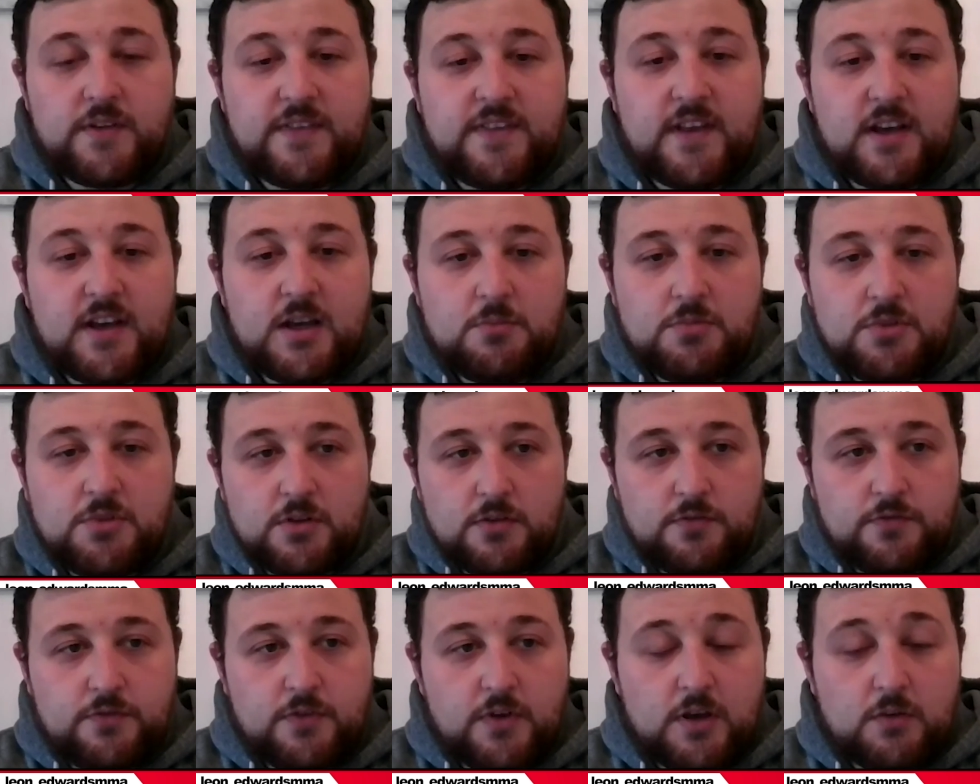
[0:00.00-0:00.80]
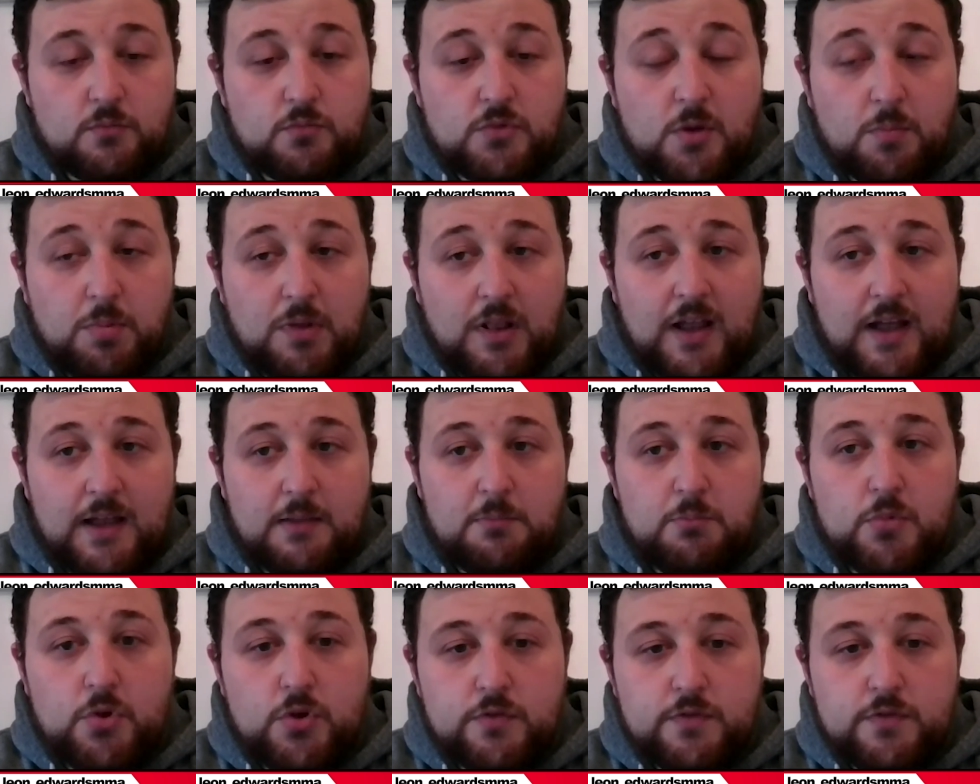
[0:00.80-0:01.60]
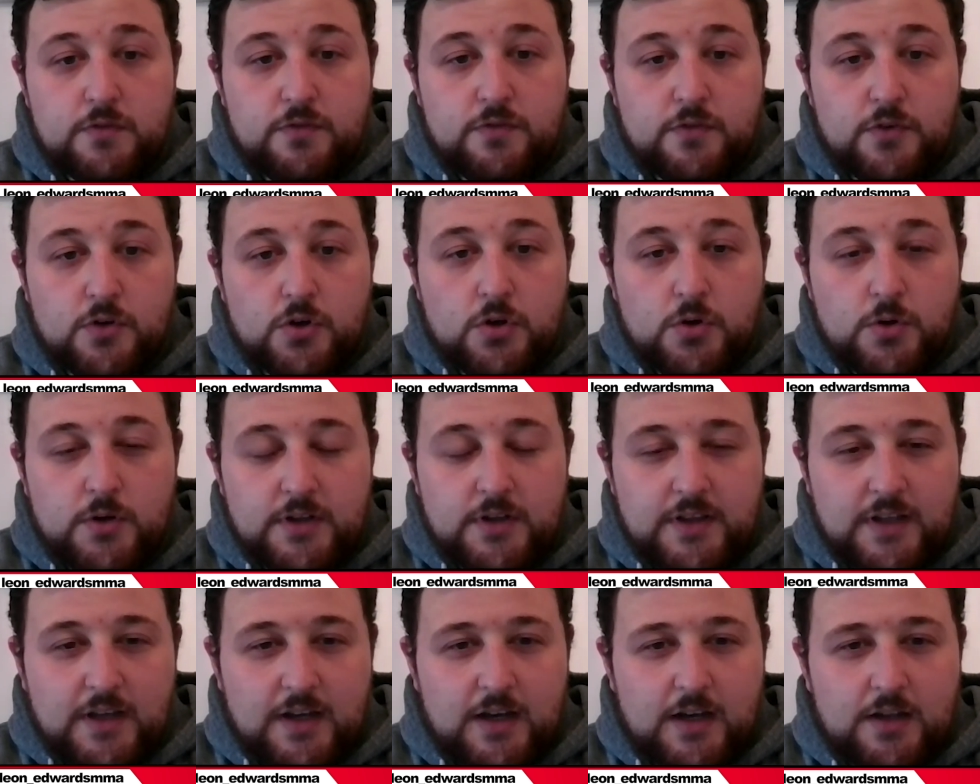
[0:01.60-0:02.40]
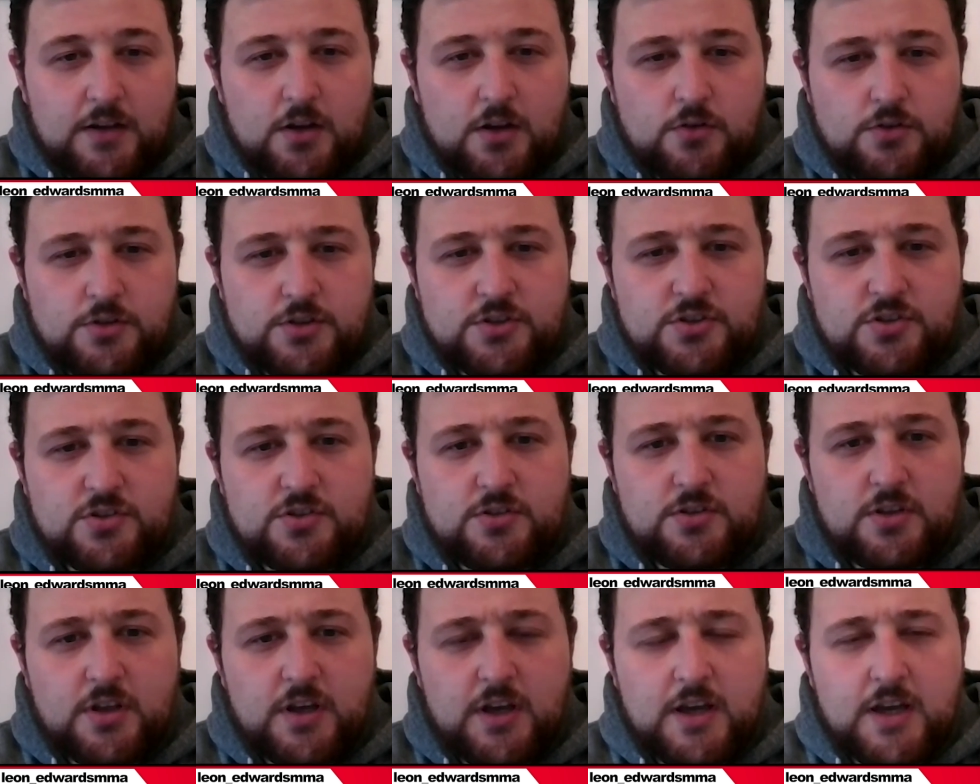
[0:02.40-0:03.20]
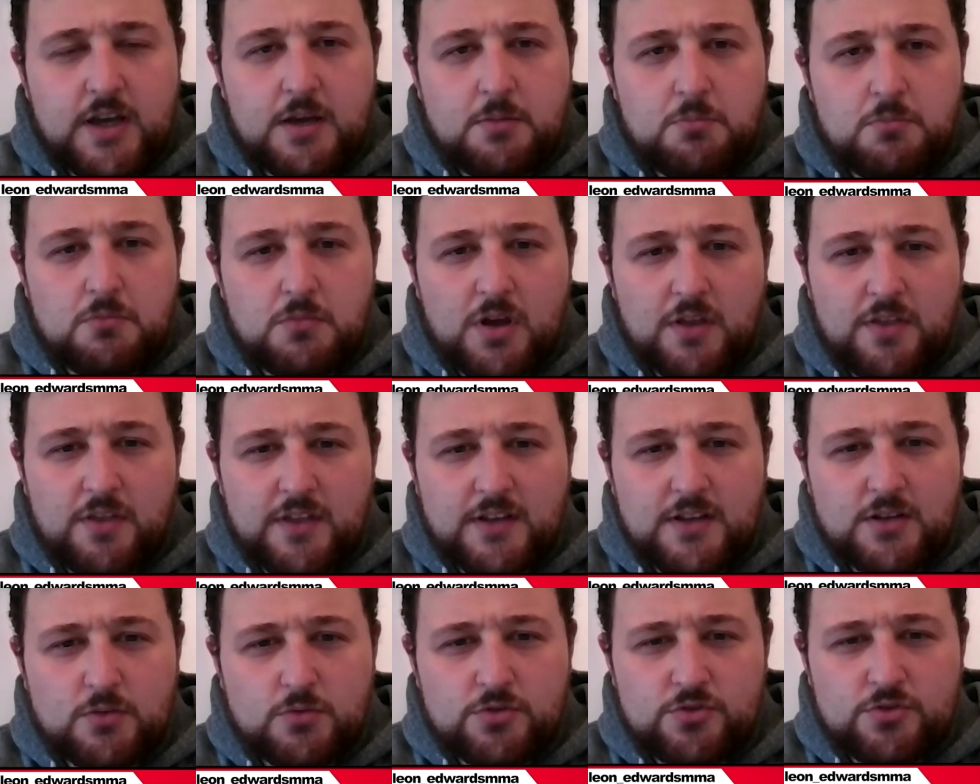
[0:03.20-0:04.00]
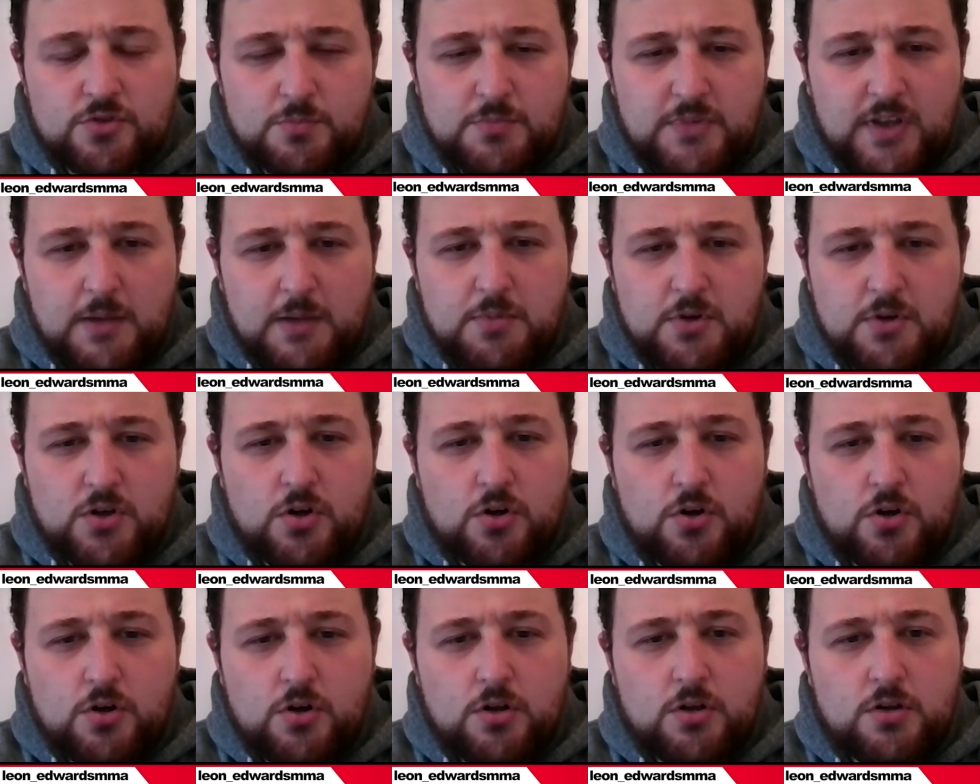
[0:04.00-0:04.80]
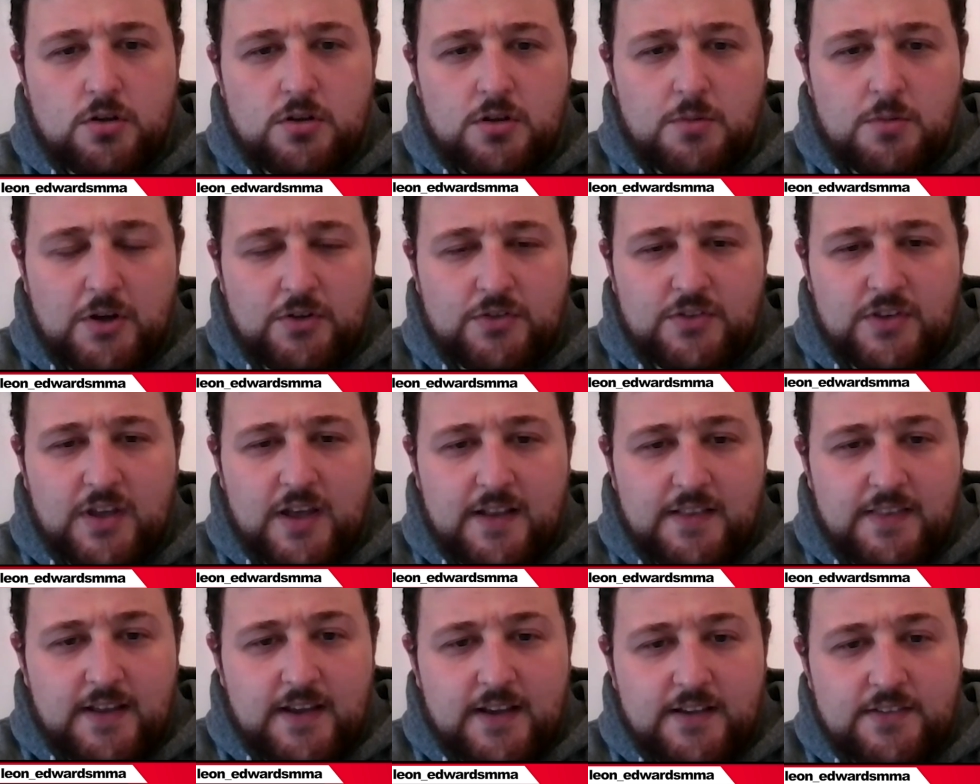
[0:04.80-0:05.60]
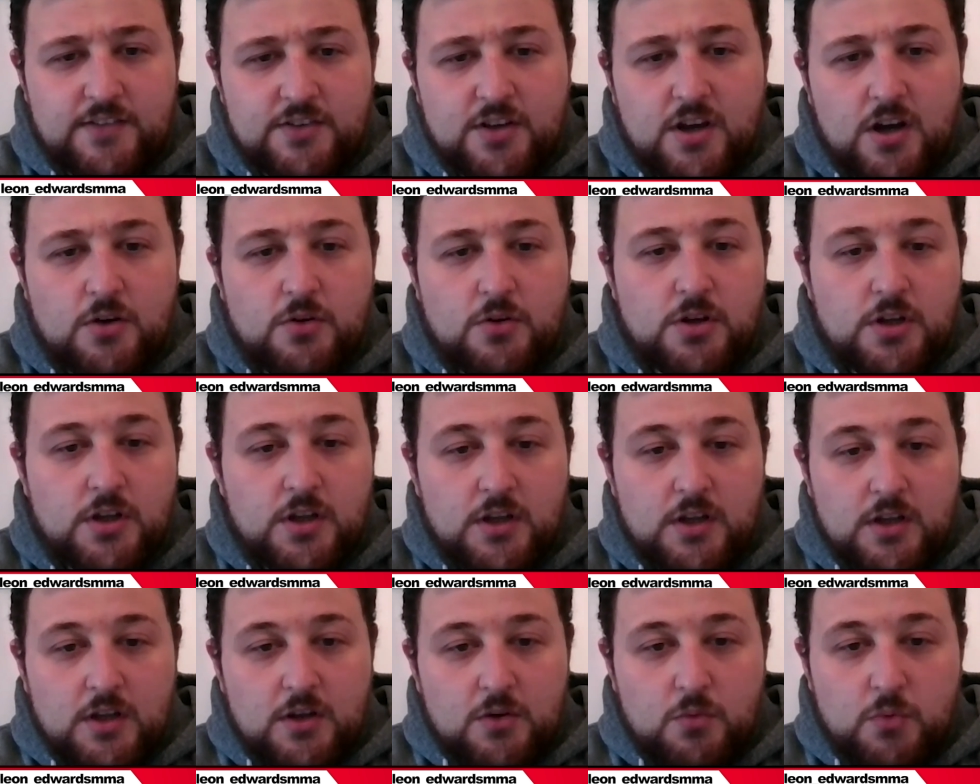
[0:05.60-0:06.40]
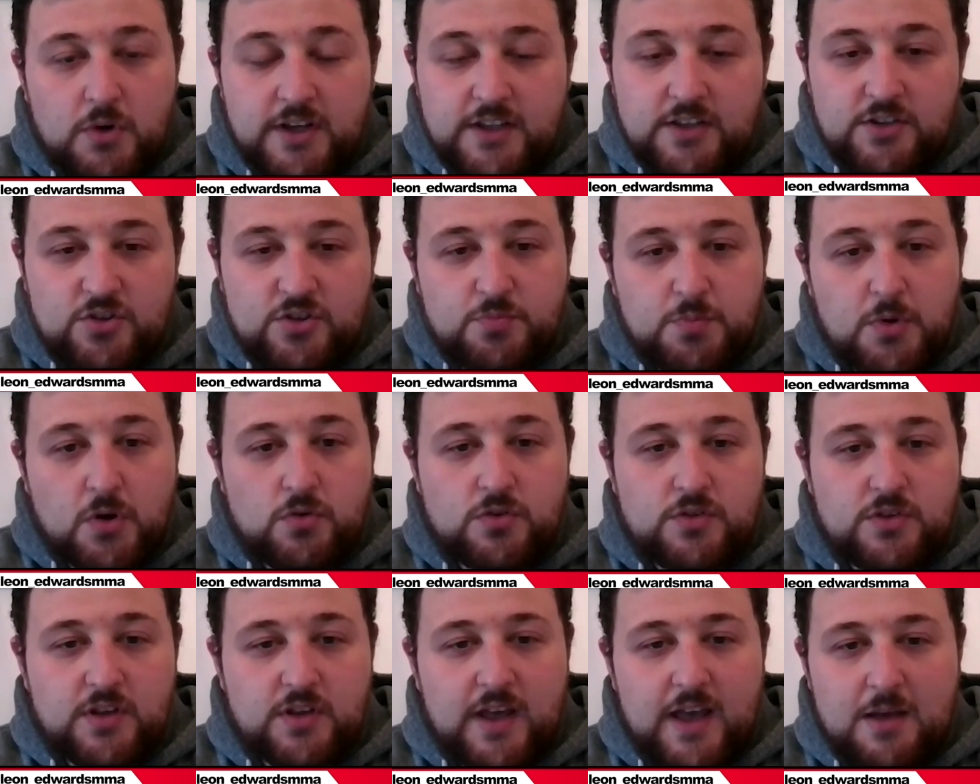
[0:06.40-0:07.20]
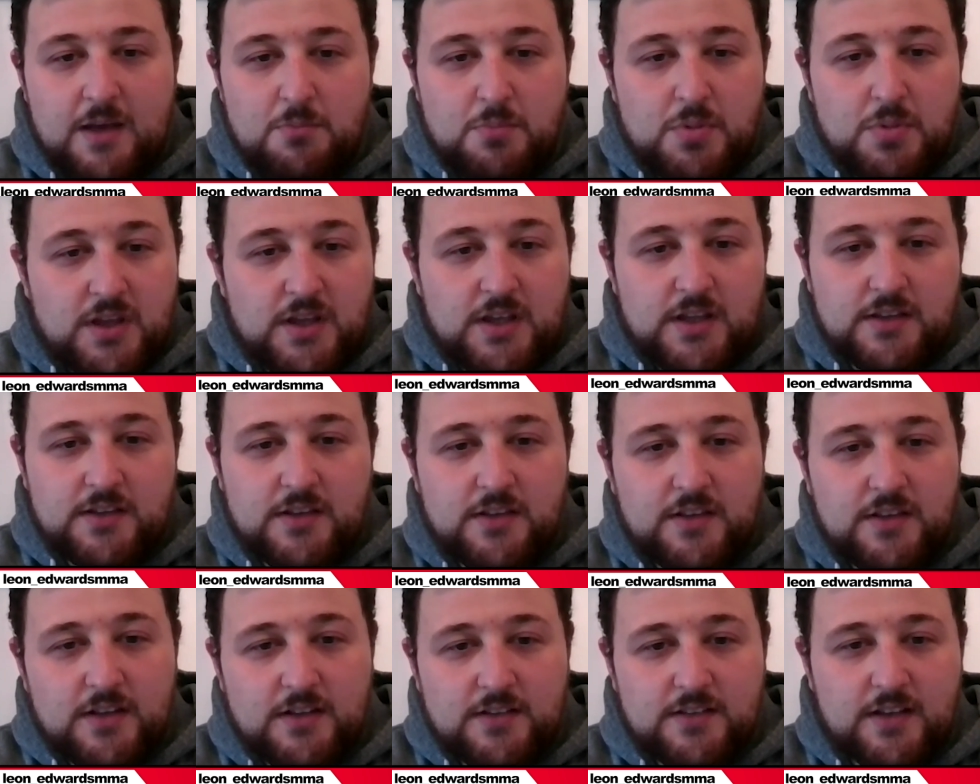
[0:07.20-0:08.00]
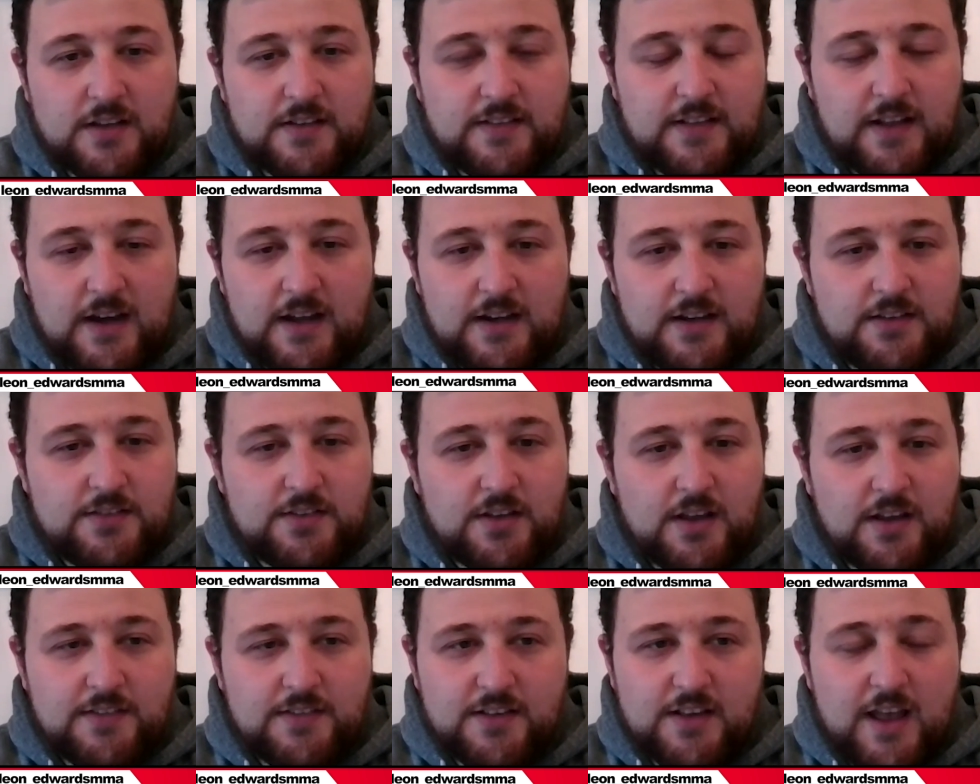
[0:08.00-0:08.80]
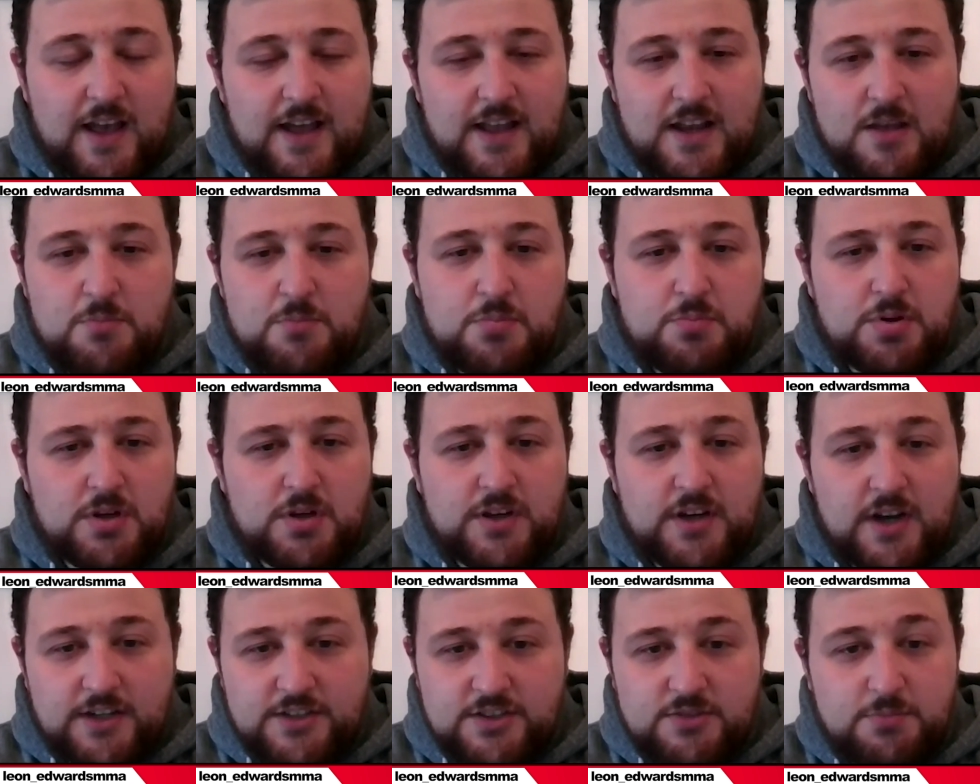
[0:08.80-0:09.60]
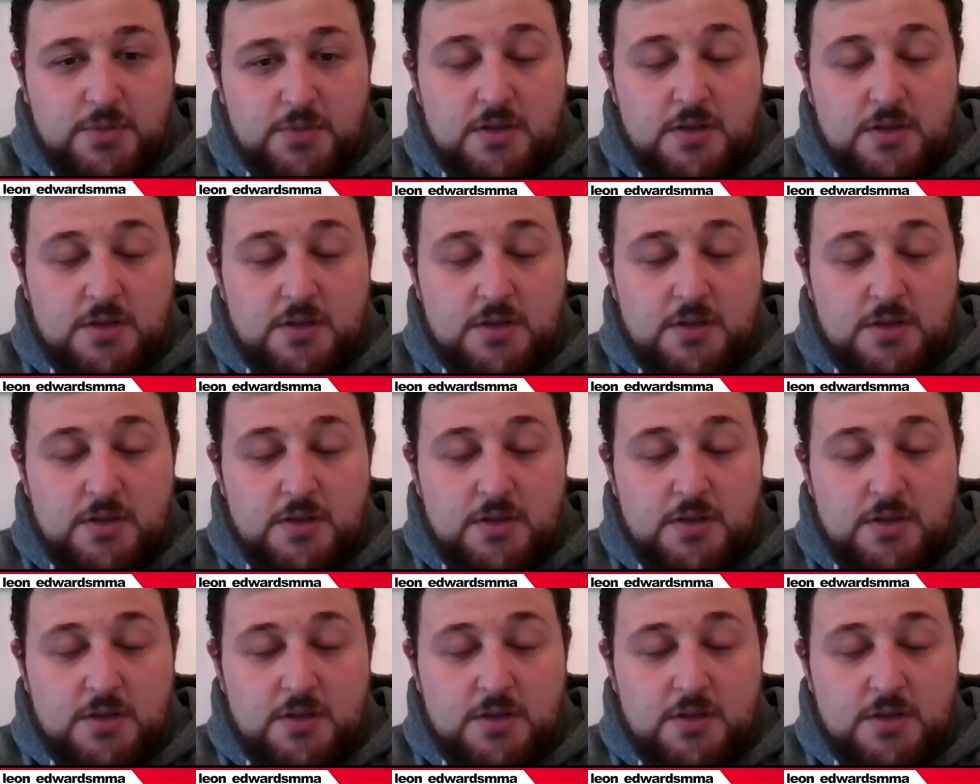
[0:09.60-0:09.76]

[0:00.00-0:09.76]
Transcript: in terms of the plan moving forward, I know I think there was some type of call about 10 days ago where you spoke to MPs and things like that. Has there any progression